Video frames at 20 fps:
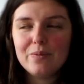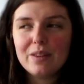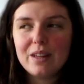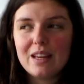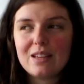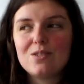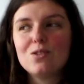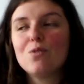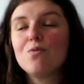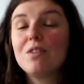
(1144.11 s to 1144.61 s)

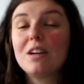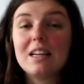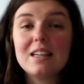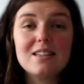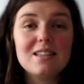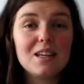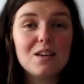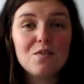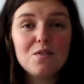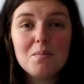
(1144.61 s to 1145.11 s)
That's not
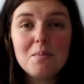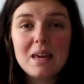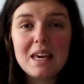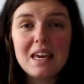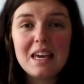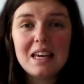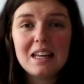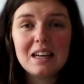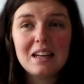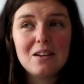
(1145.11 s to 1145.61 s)
realistic for
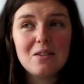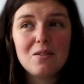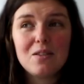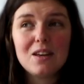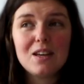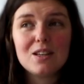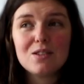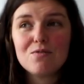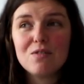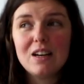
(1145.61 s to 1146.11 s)
me, and I don't
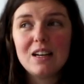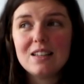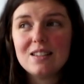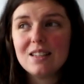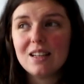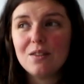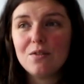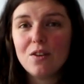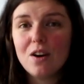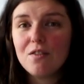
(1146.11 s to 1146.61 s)
think it's
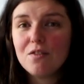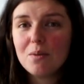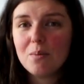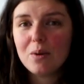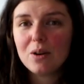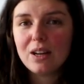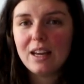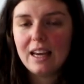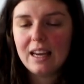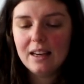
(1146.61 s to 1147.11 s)
realistic for
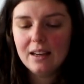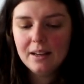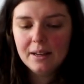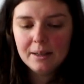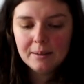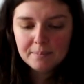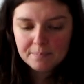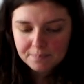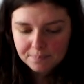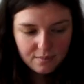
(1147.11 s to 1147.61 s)
everybody.
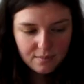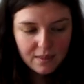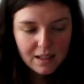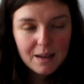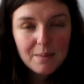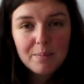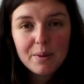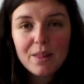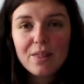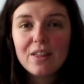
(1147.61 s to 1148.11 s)

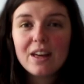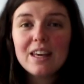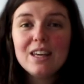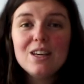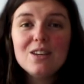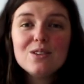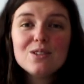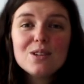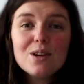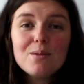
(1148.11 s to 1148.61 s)
But thank
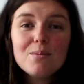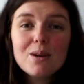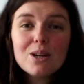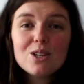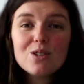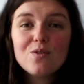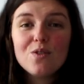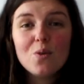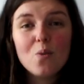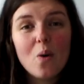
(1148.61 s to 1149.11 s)
you so
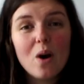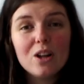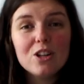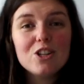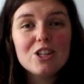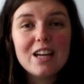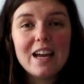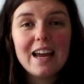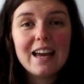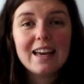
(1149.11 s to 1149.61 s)
much for
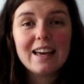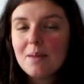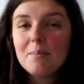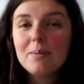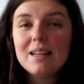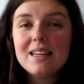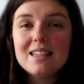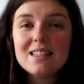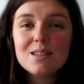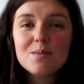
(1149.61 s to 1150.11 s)
watching.
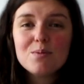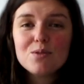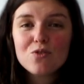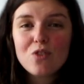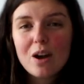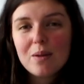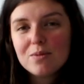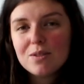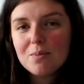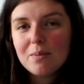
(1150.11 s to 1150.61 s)
Please
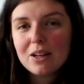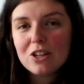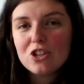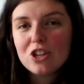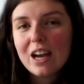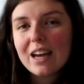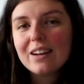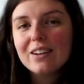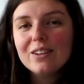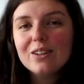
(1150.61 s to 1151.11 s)
subscribe to my
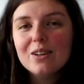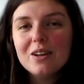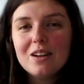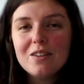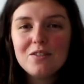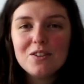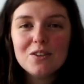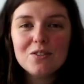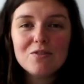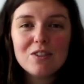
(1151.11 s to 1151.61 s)
channel
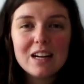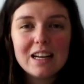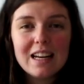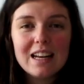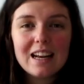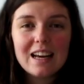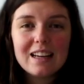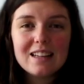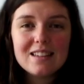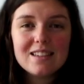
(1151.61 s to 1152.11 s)
if you really
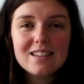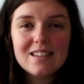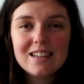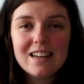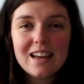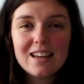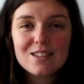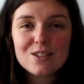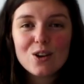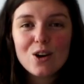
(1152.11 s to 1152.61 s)
liked
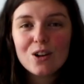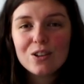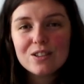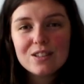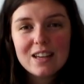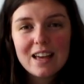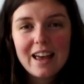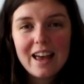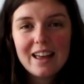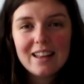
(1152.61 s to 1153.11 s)
today's
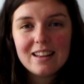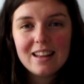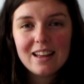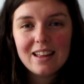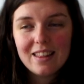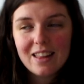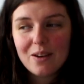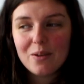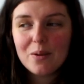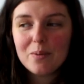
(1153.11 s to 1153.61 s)
content.
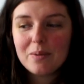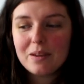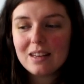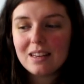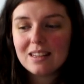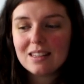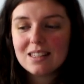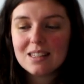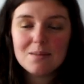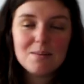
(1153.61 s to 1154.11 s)
There will
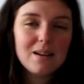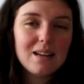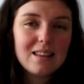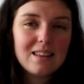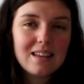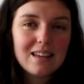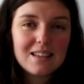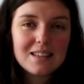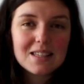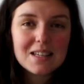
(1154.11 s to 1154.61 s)
be similar
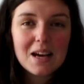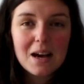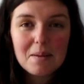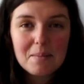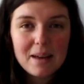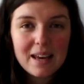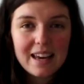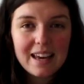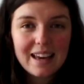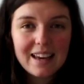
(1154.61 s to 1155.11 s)
things
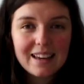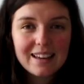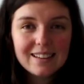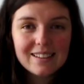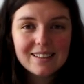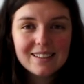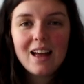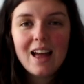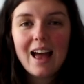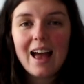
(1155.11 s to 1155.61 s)
coming.
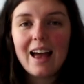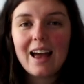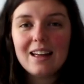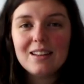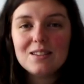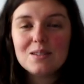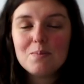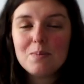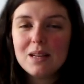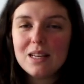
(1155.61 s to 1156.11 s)

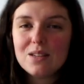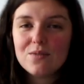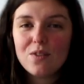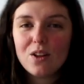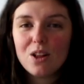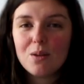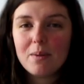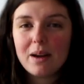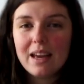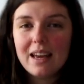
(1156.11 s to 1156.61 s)
And please
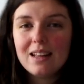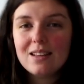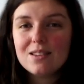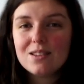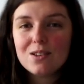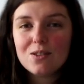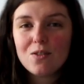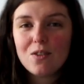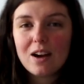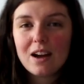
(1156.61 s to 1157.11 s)
follow my
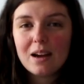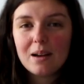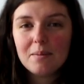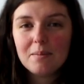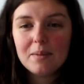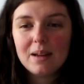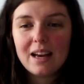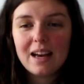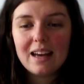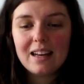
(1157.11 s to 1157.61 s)

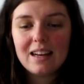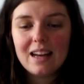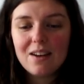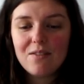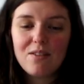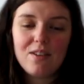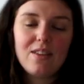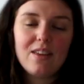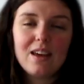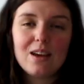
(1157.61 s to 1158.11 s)
Instagram, and
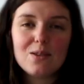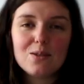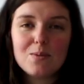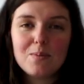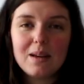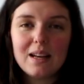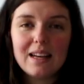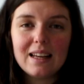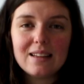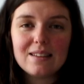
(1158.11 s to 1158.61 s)
everything else will
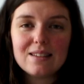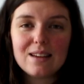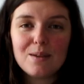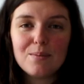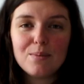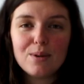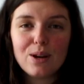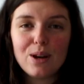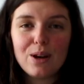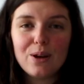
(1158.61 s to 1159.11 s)
be linked down
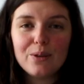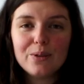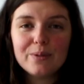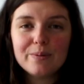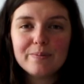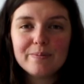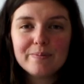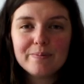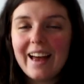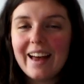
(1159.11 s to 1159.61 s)
below.
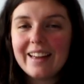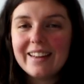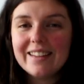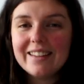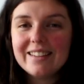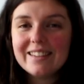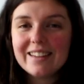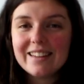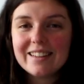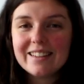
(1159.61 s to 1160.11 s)

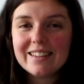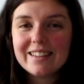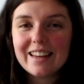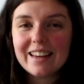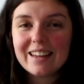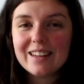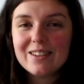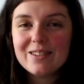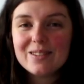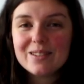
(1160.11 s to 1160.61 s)
And
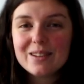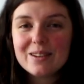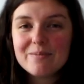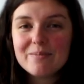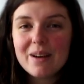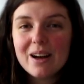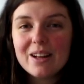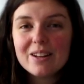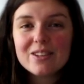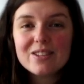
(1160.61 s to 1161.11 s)
thank you so
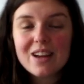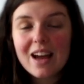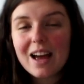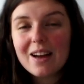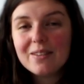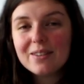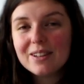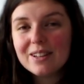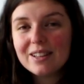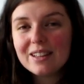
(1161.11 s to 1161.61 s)
much.
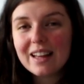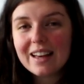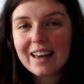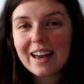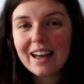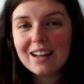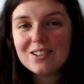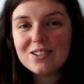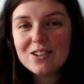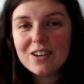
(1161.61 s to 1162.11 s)
I will
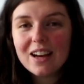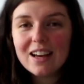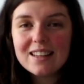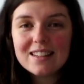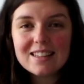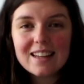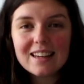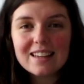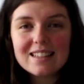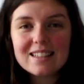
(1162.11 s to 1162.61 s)
catch you
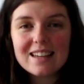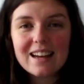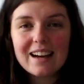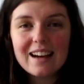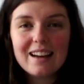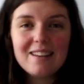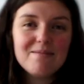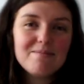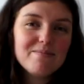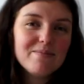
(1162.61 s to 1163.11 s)
guys next
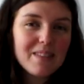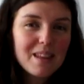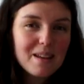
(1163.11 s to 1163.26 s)
time.